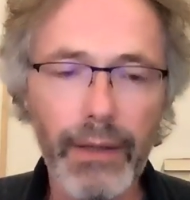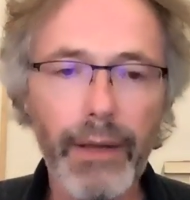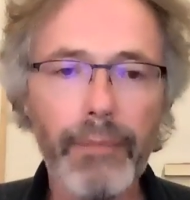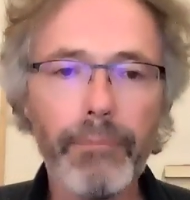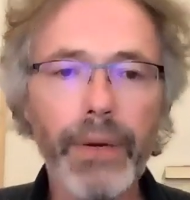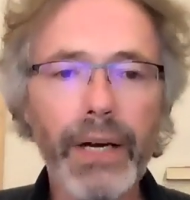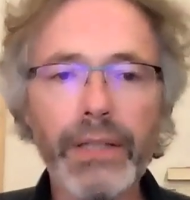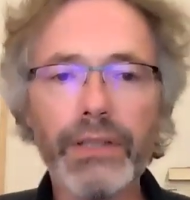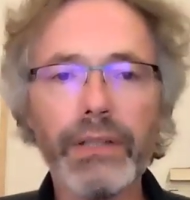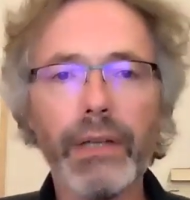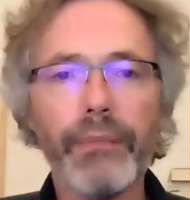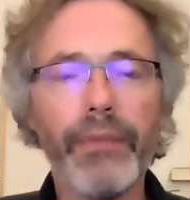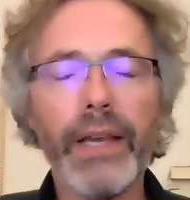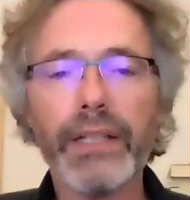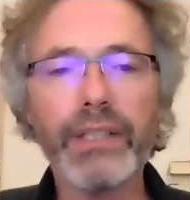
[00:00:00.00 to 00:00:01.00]
But
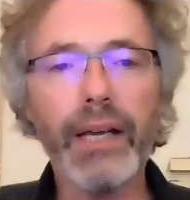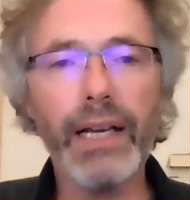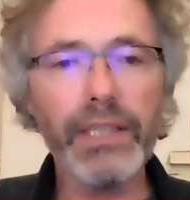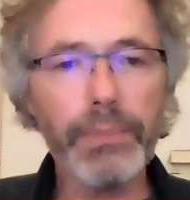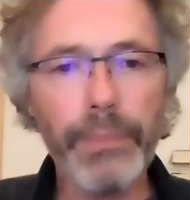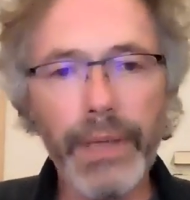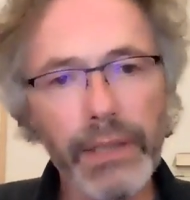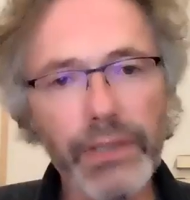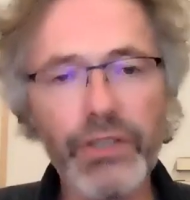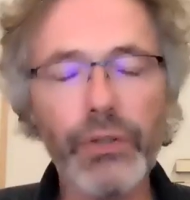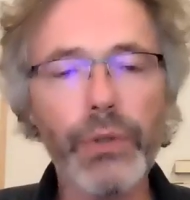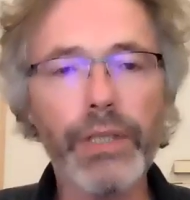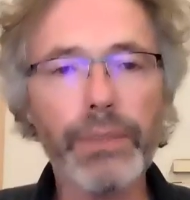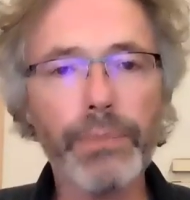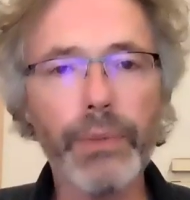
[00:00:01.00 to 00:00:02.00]
there's aspects to
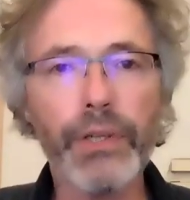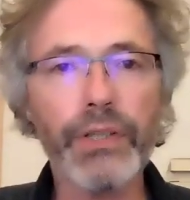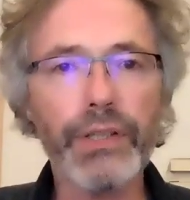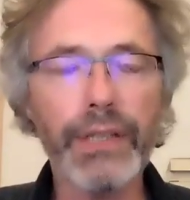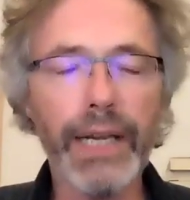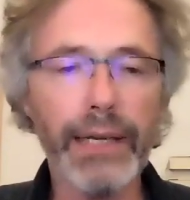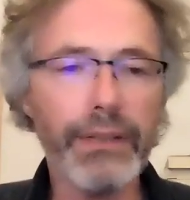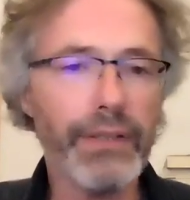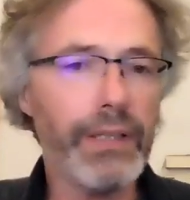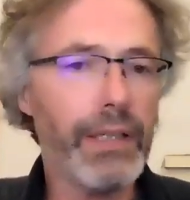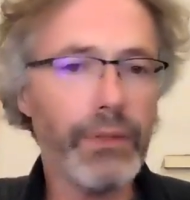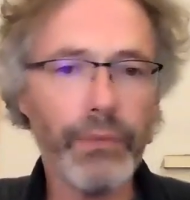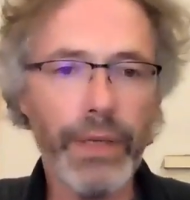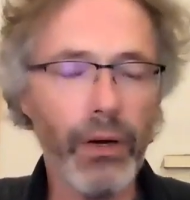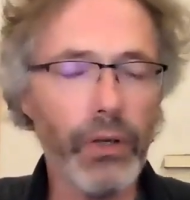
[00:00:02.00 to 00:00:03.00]
his personality that
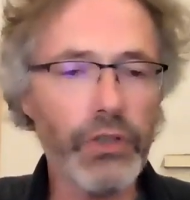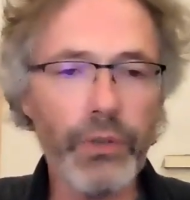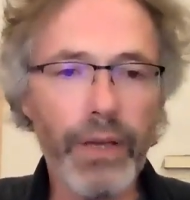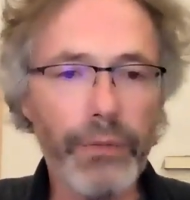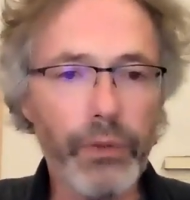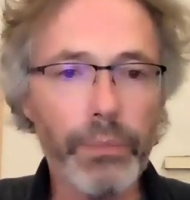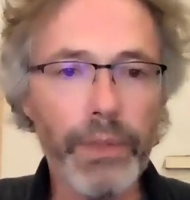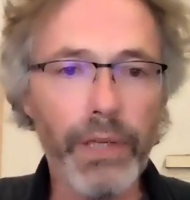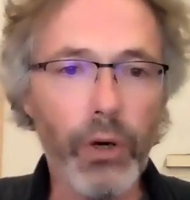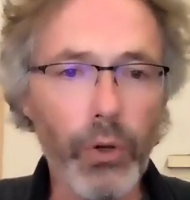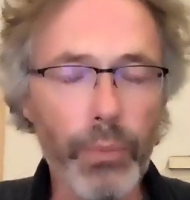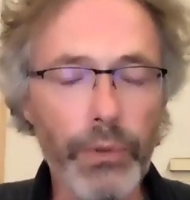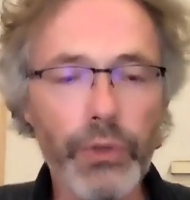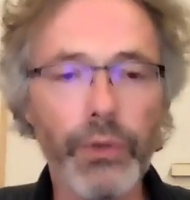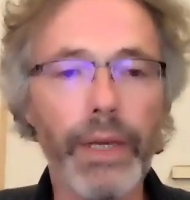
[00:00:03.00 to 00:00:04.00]
we also have to be
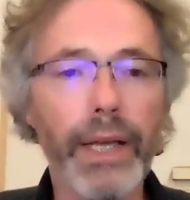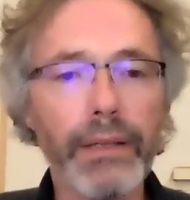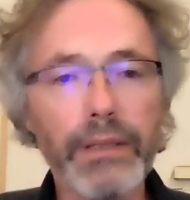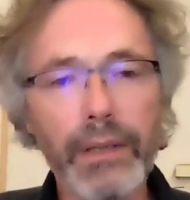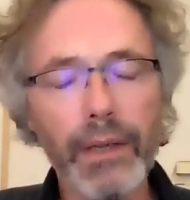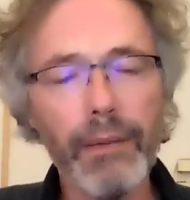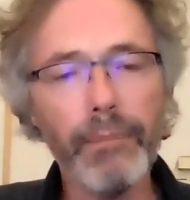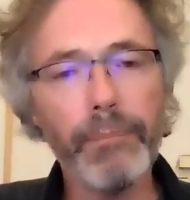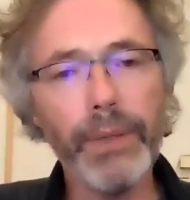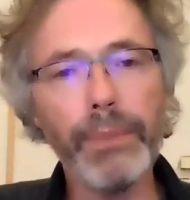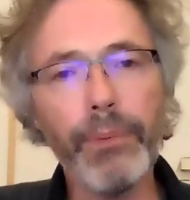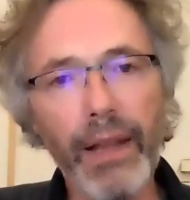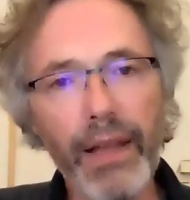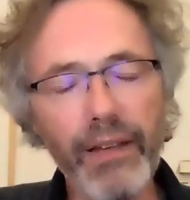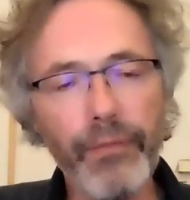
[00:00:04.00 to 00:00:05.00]
open to. And people
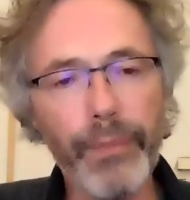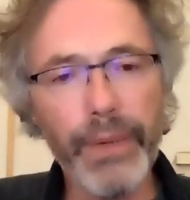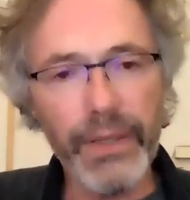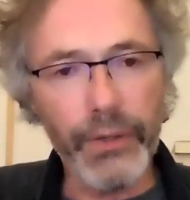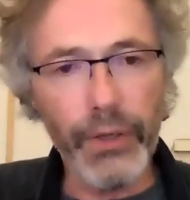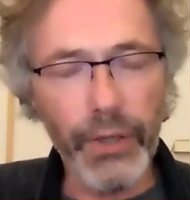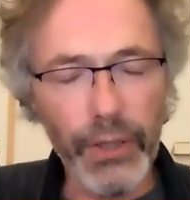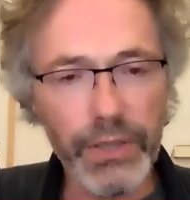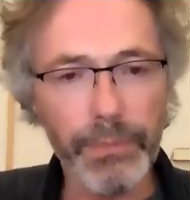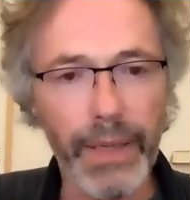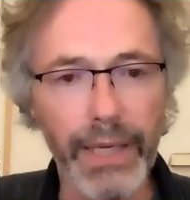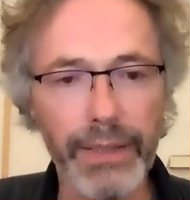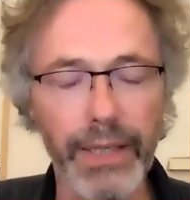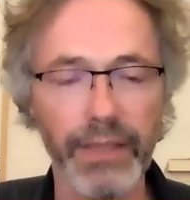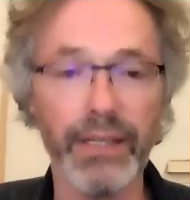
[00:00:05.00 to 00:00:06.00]
have been hurt by
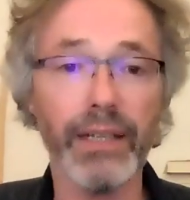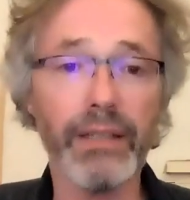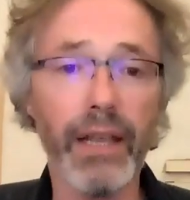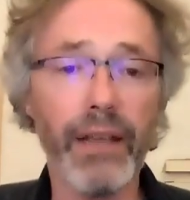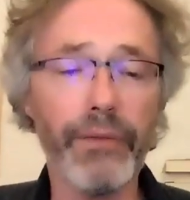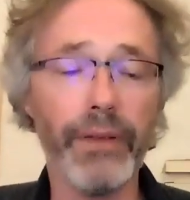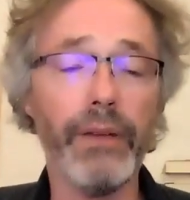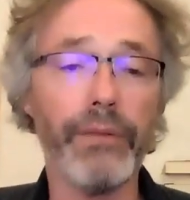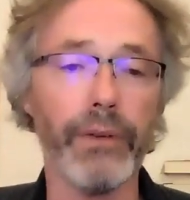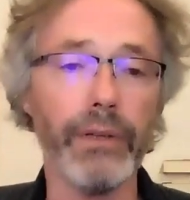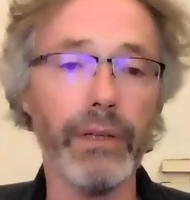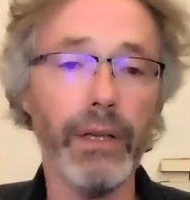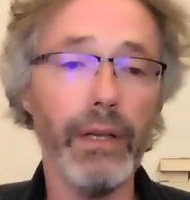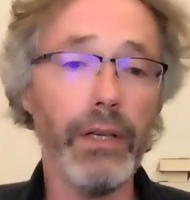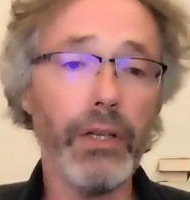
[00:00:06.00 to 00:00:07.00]
that and have
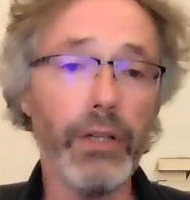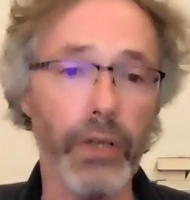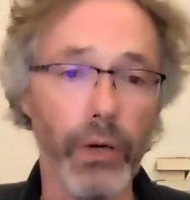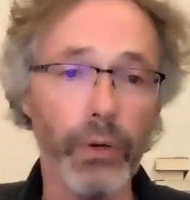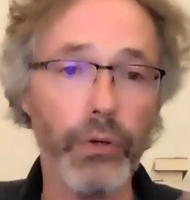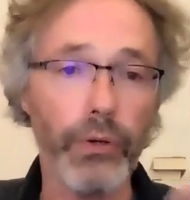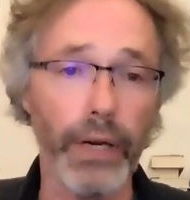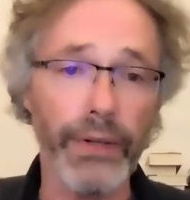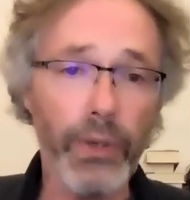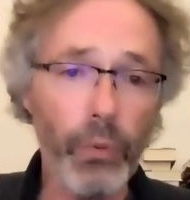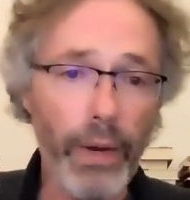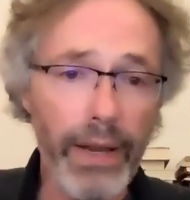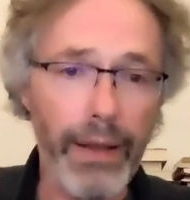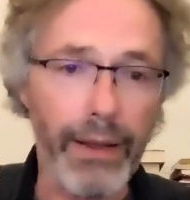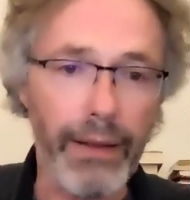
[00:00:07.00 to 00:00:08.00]
even, you know, run
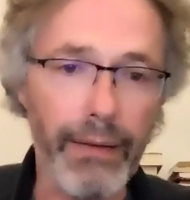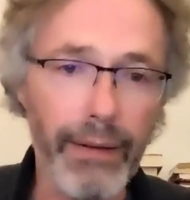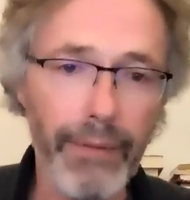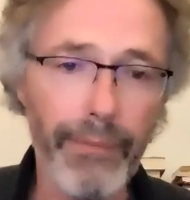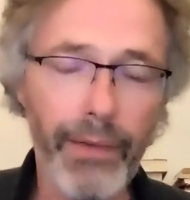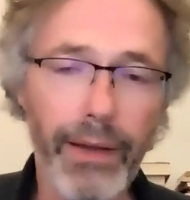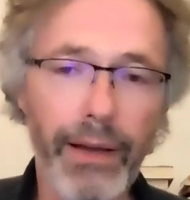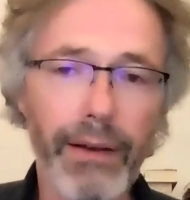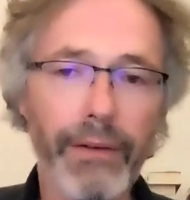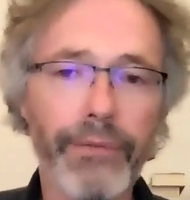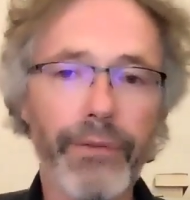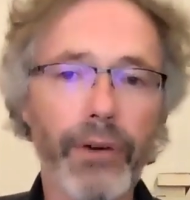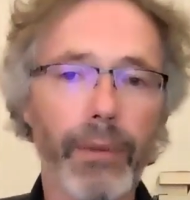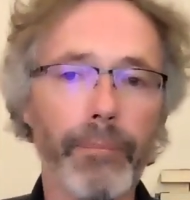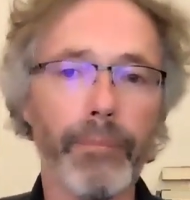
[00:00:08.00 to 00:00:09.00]
away
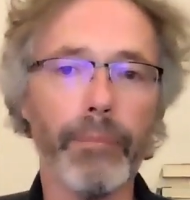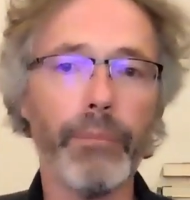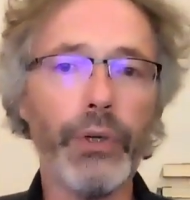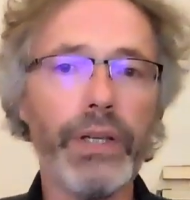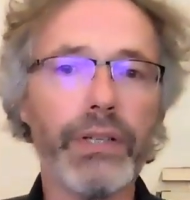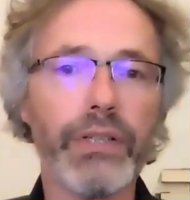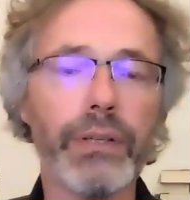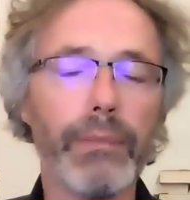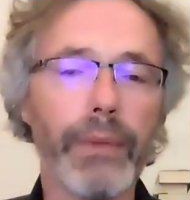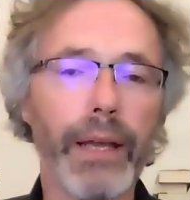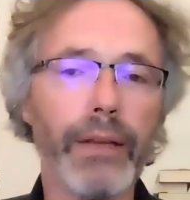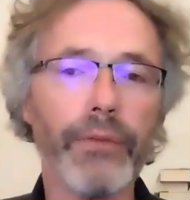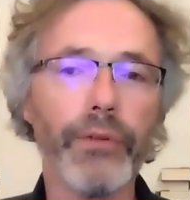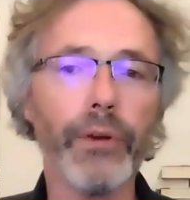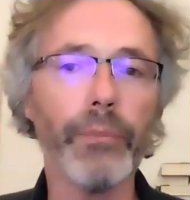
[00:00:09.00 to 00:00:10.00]
from Buddhism
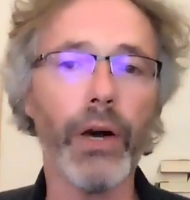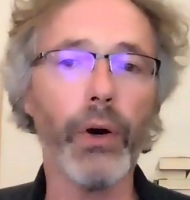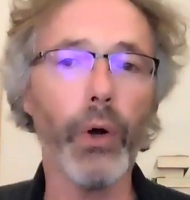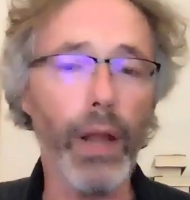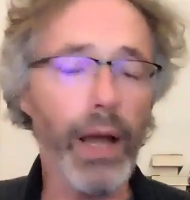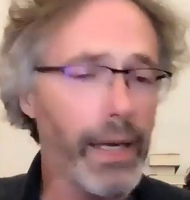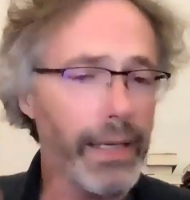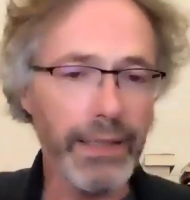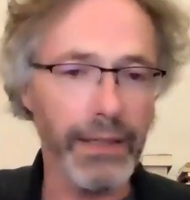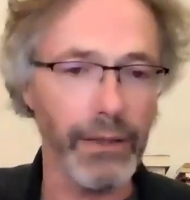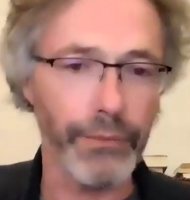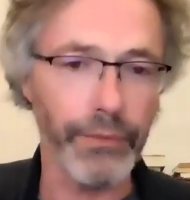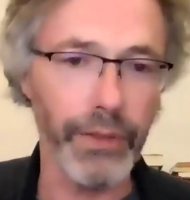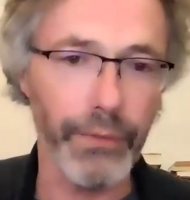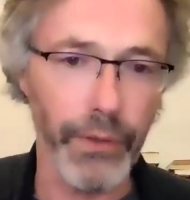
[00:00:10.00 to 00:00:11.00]
and from the whole idea of
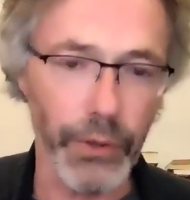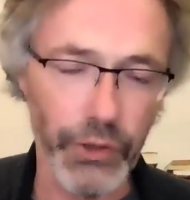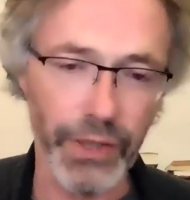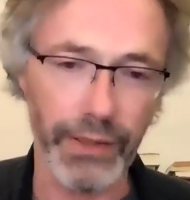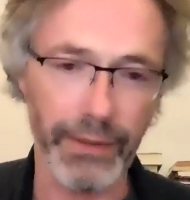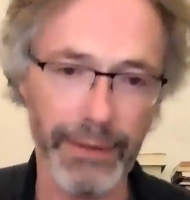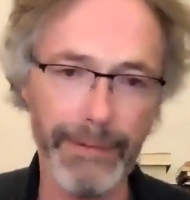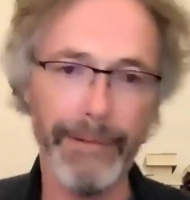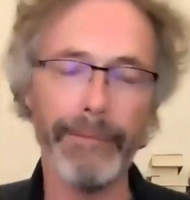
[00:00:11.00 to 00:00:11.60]
devotion.